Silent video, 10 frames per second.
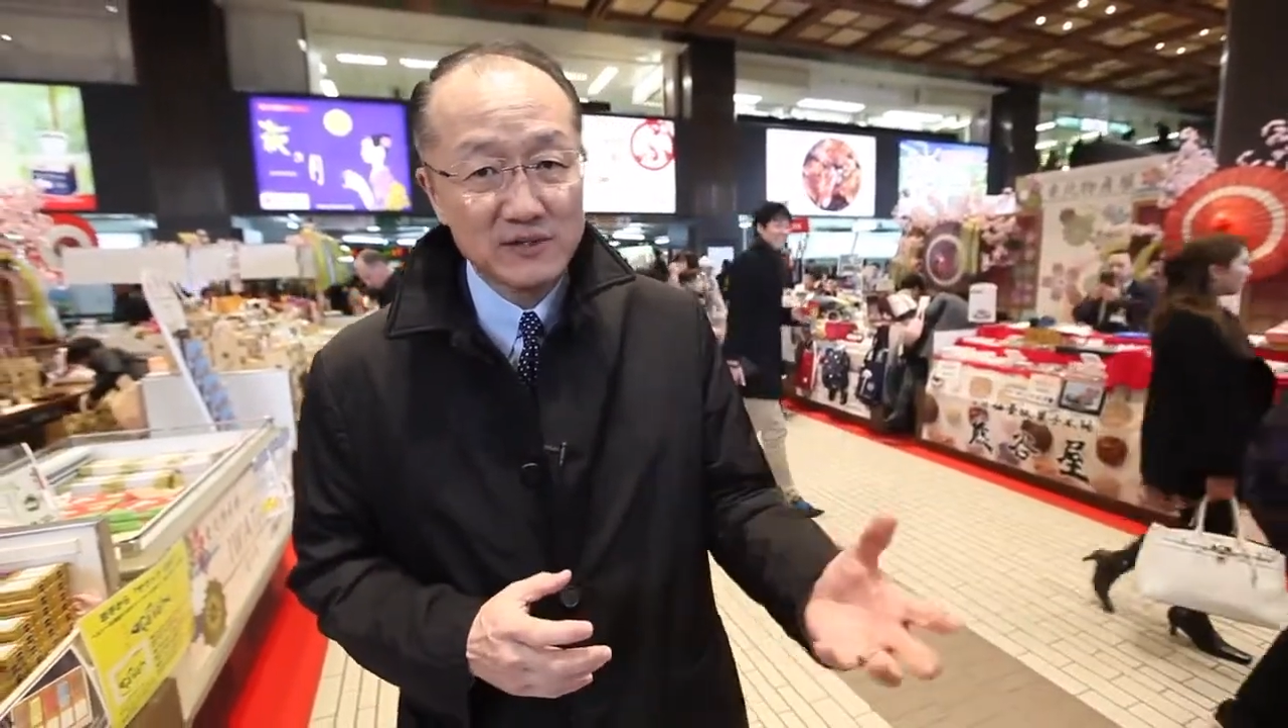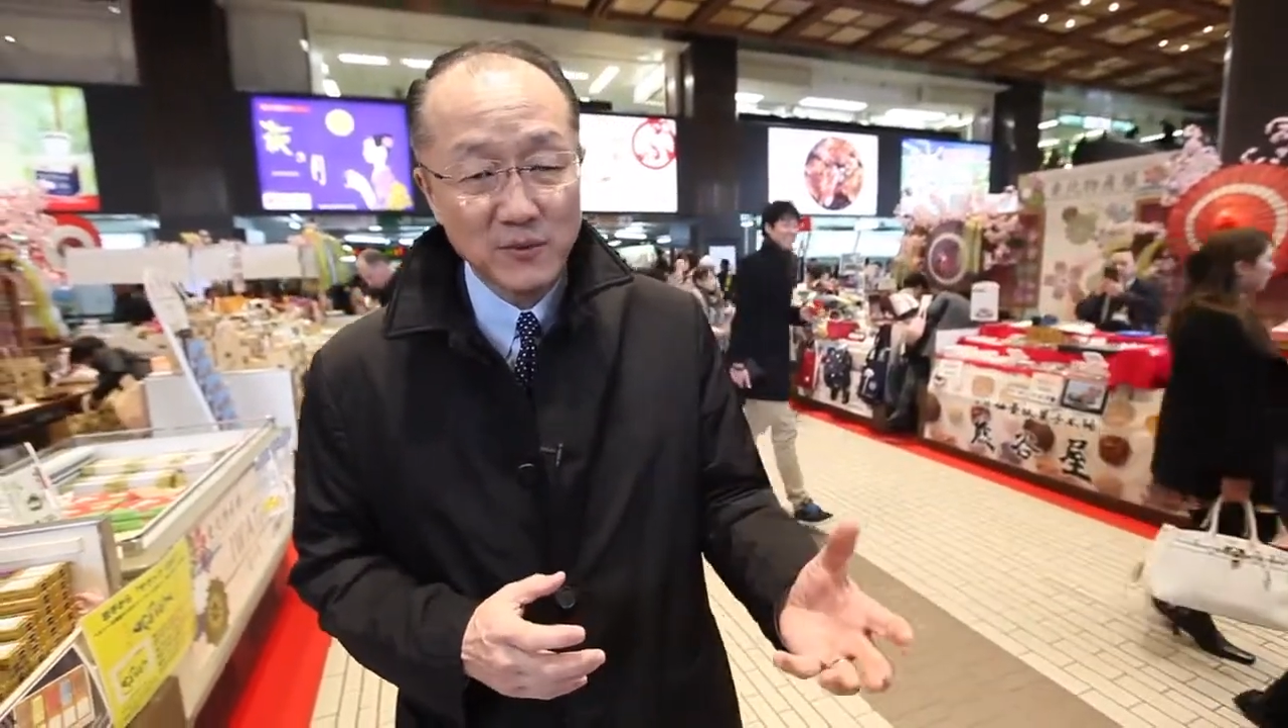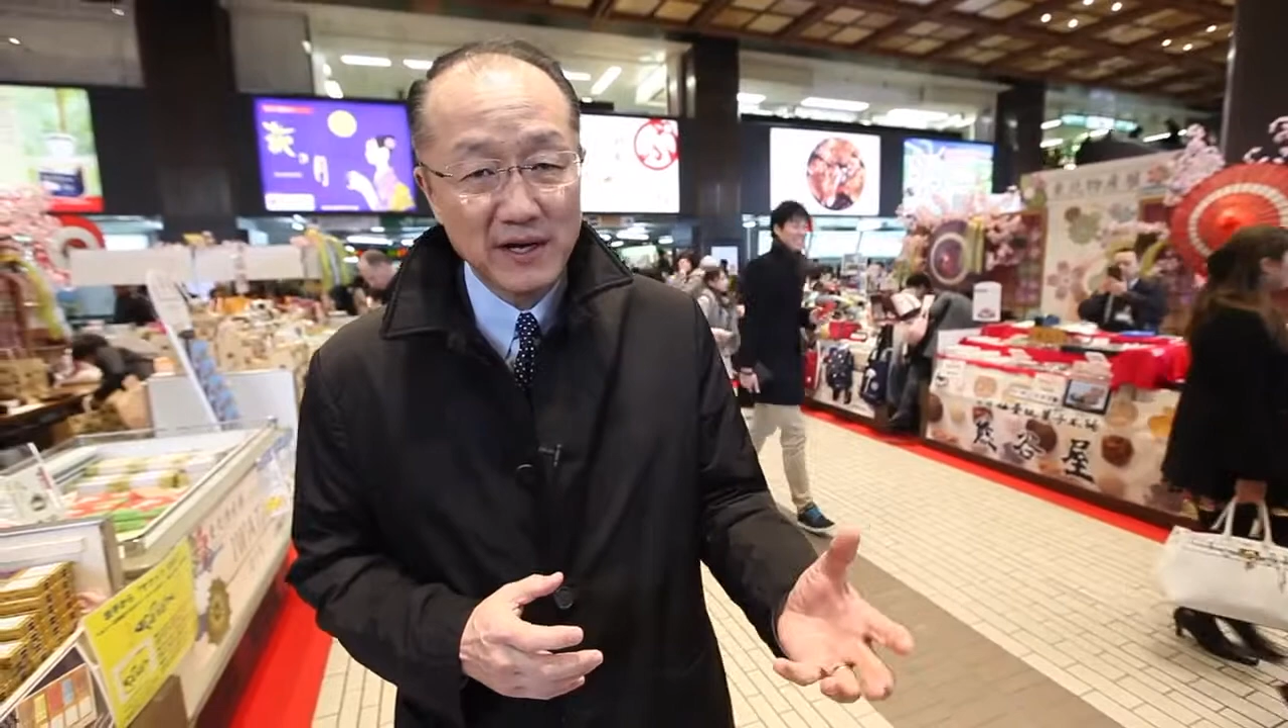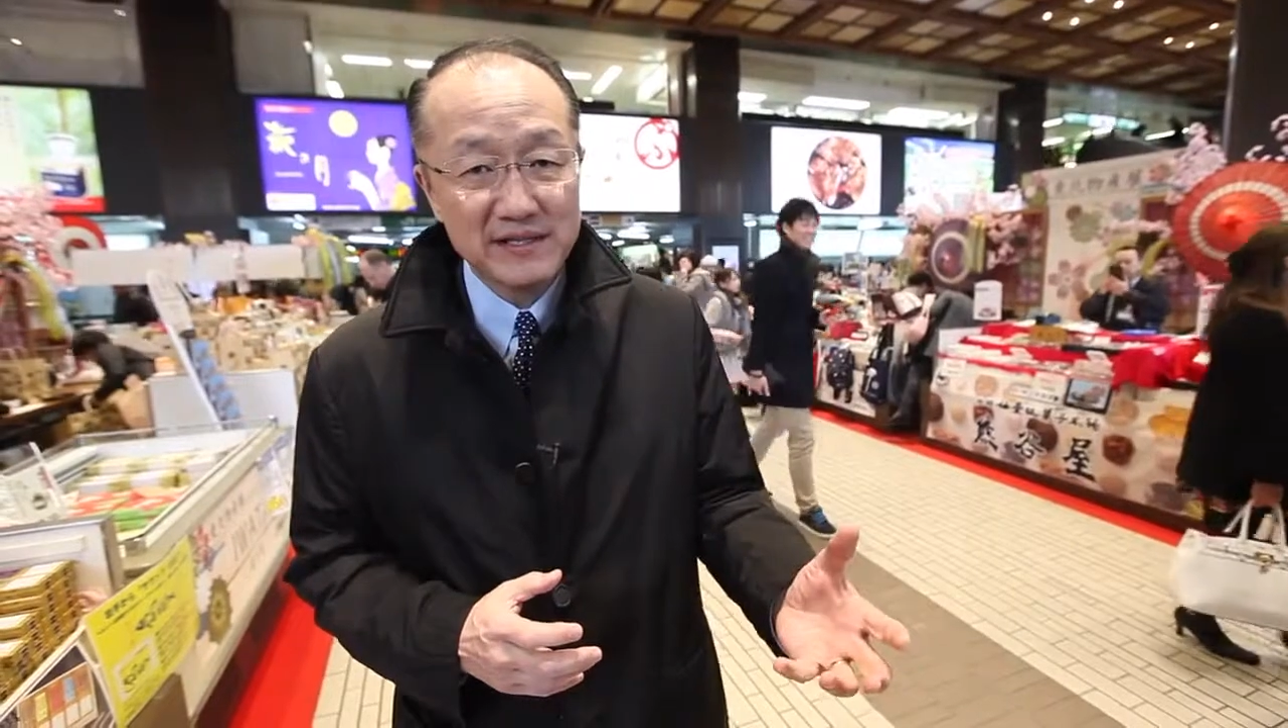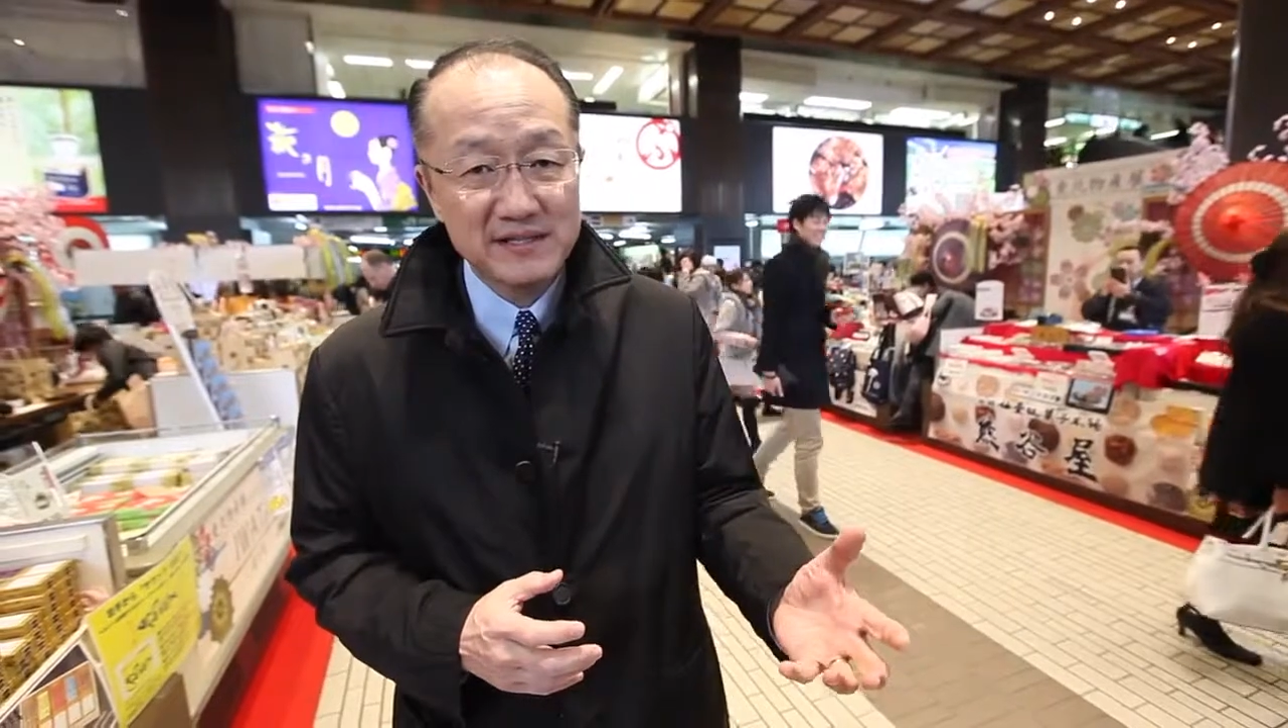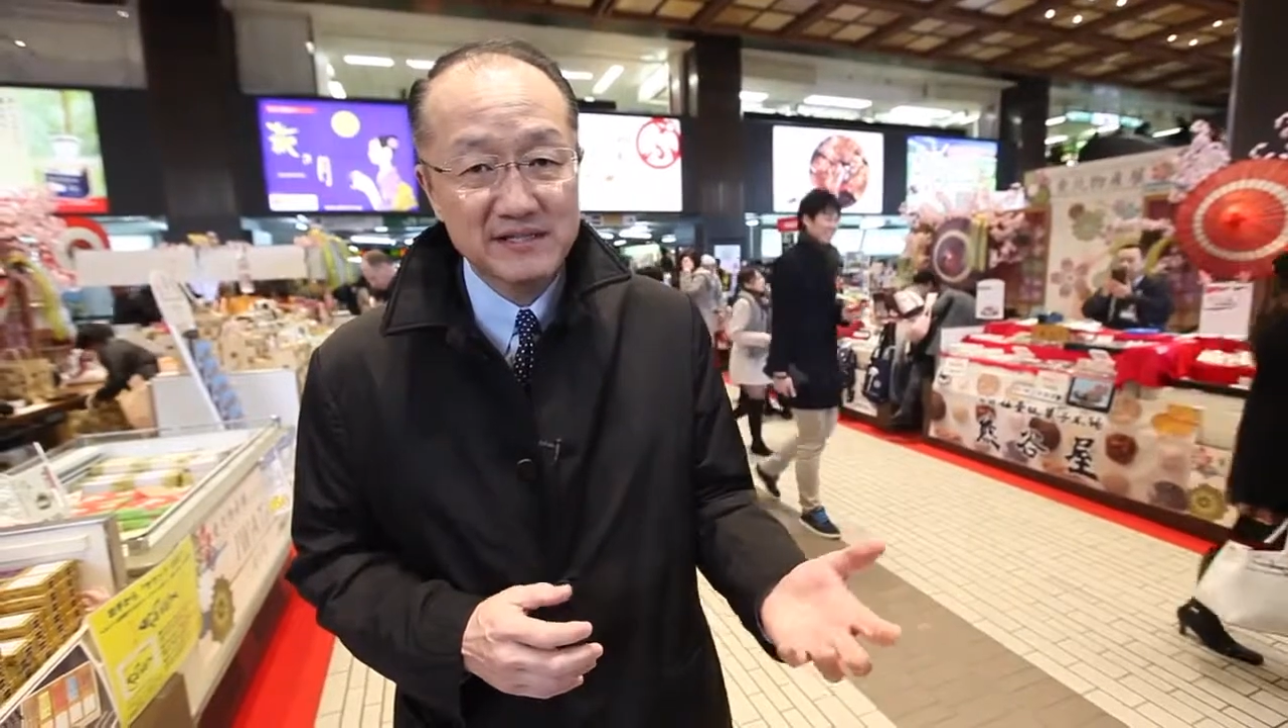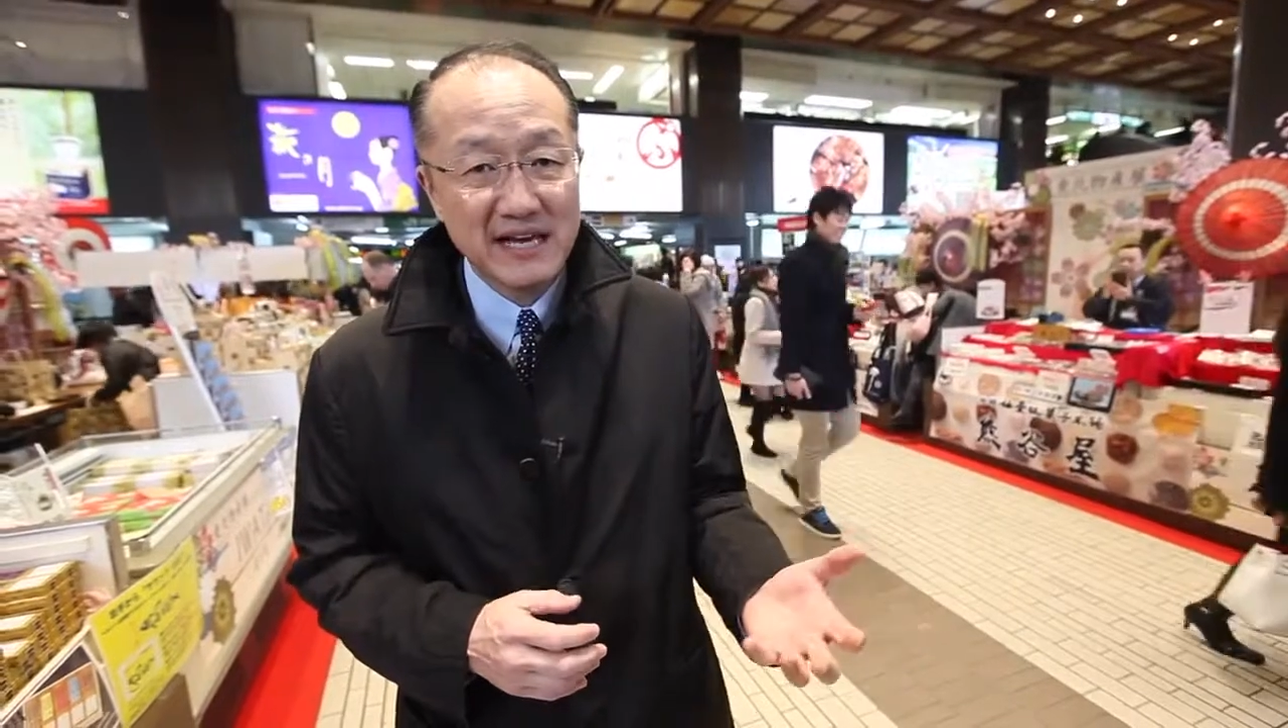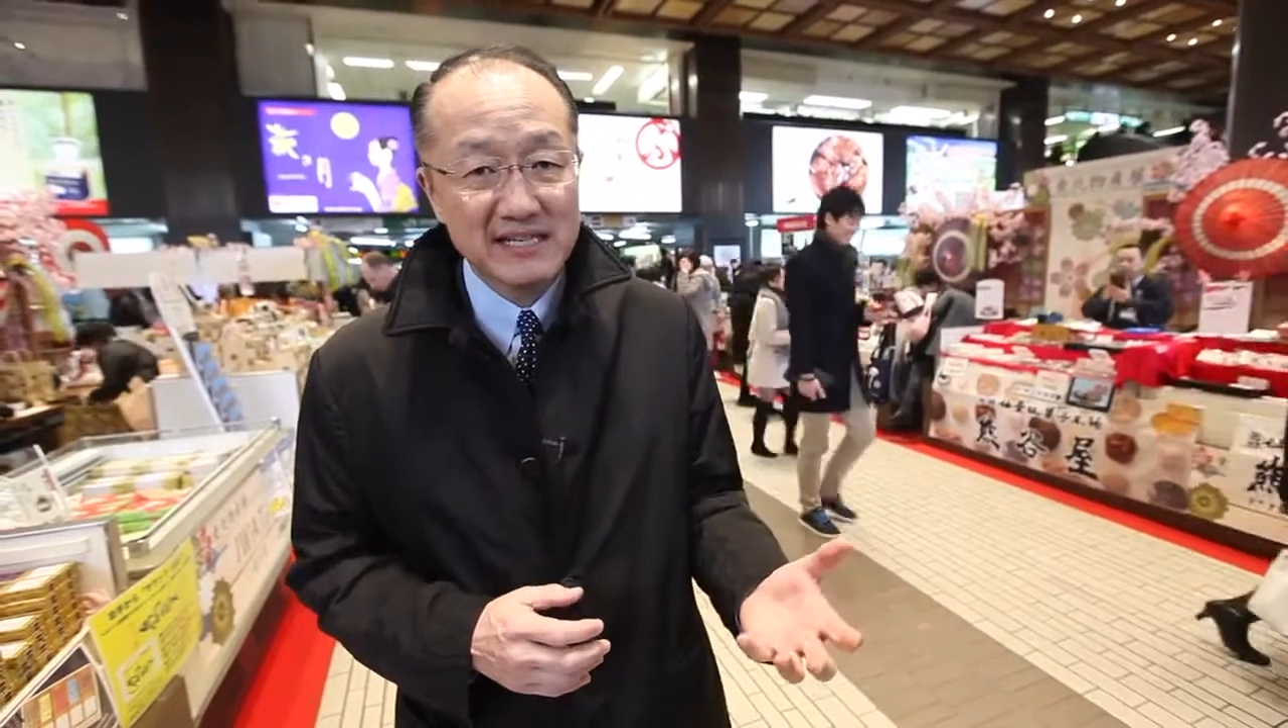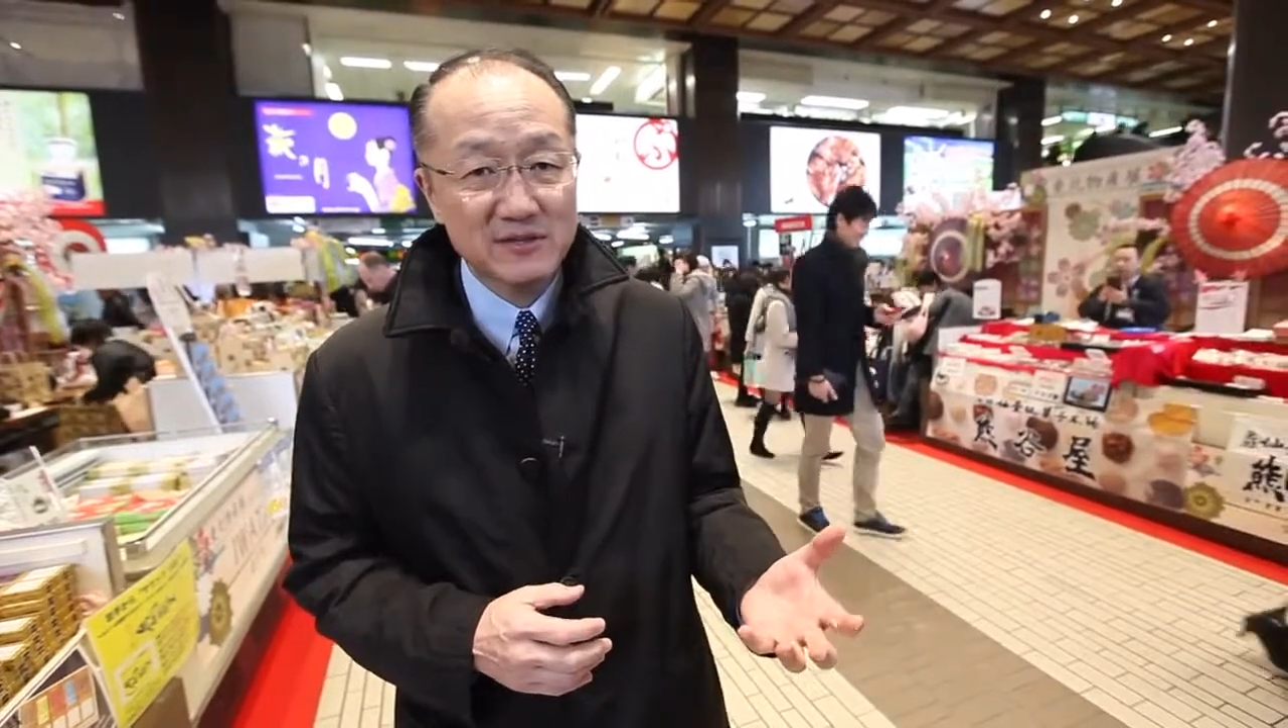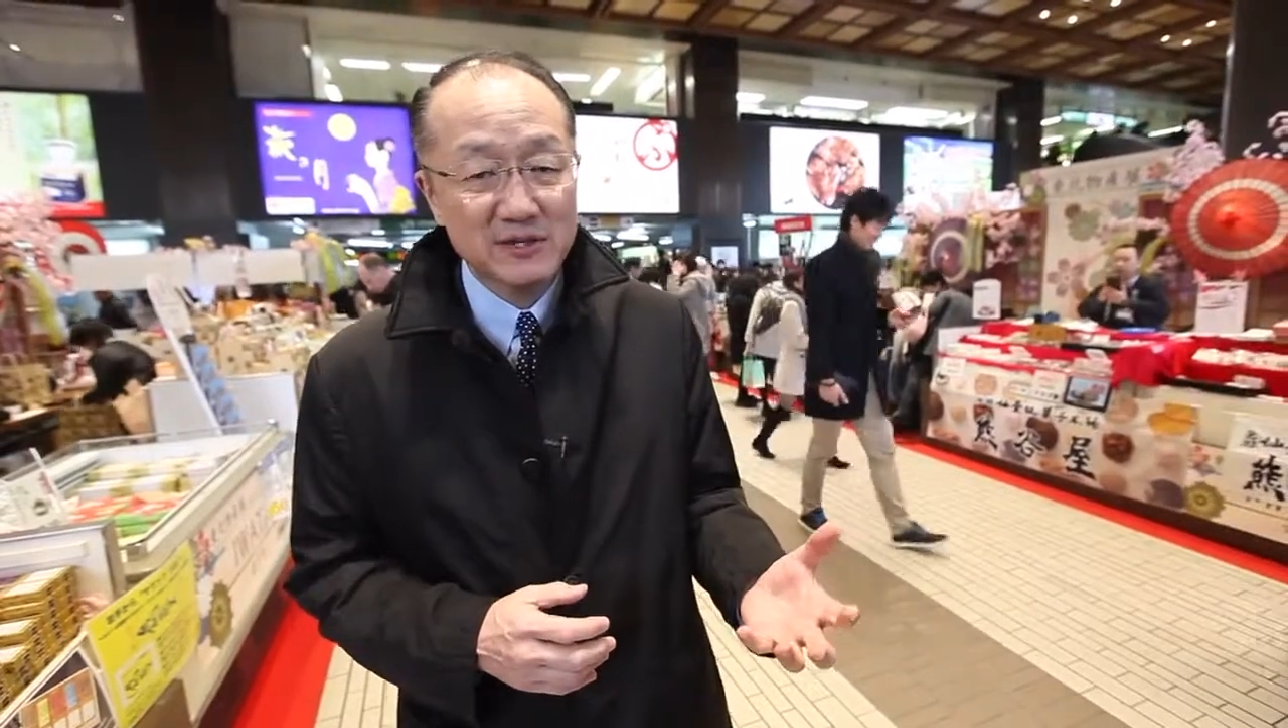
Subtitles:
One is disaster